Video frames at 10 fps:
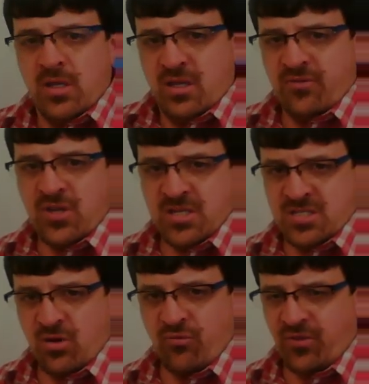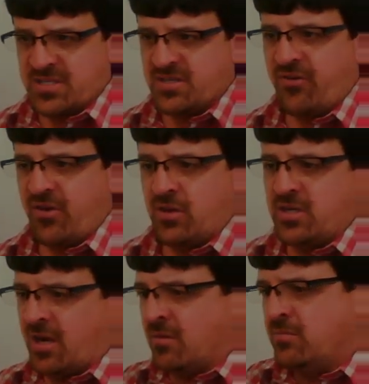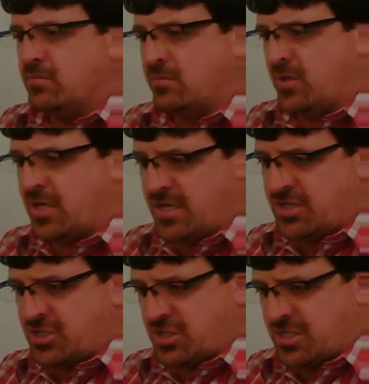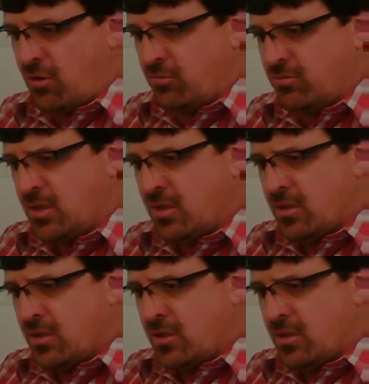if you get snowflakes that fall in here, you get an inch of snow,